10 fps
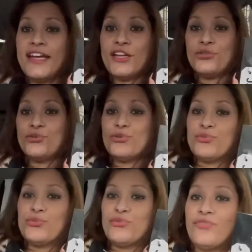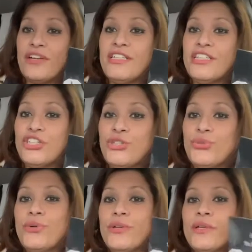I thought it was very
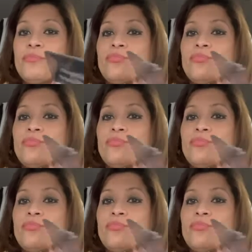cute and